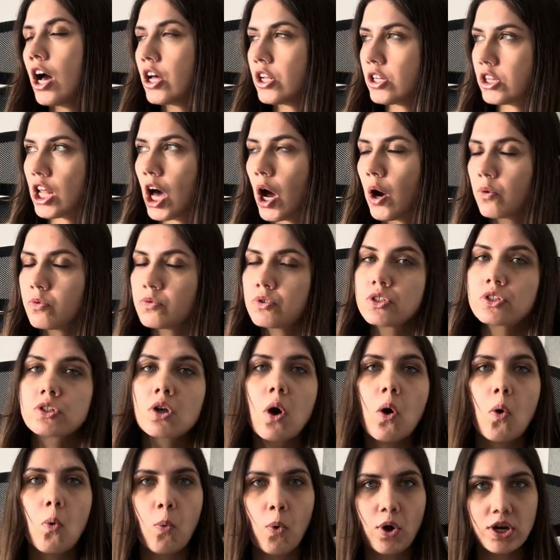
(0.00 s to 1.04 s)
knows
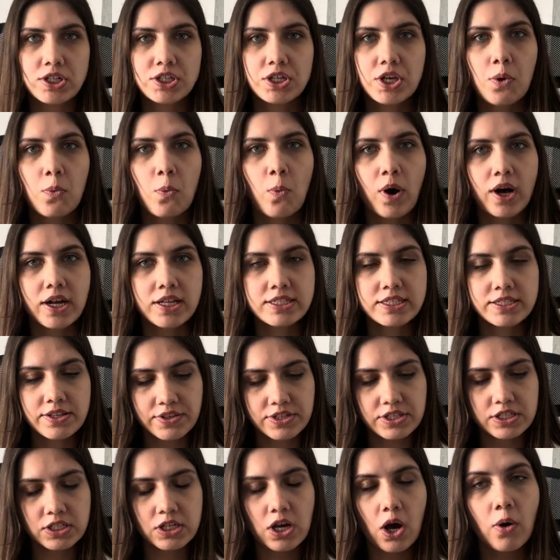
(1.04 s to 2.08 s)
what he wants,
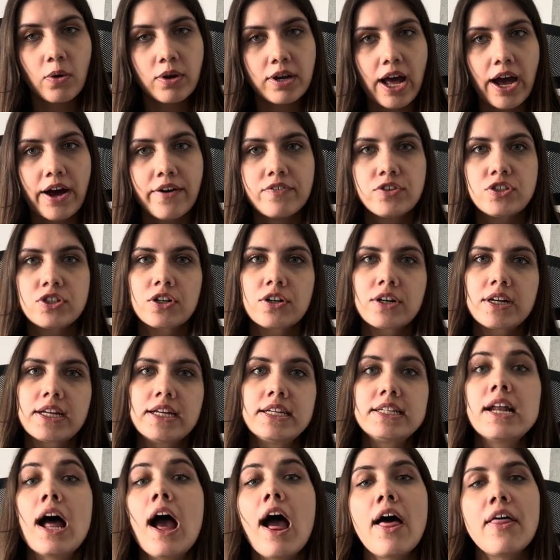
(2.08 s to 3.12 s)
that's going after it,
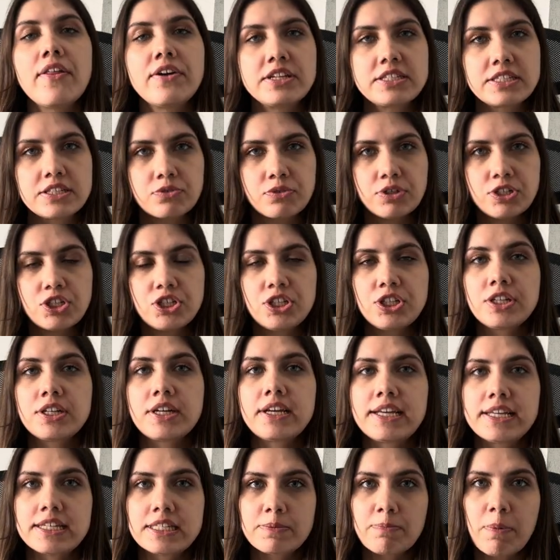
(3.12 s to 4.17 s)
that's reaching
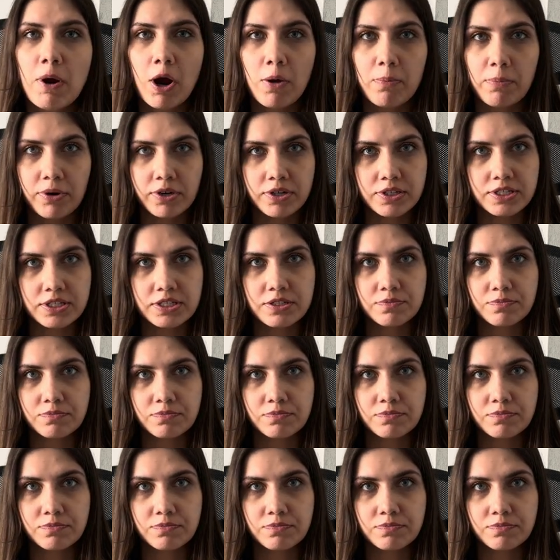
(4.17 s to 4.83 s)
his purpose.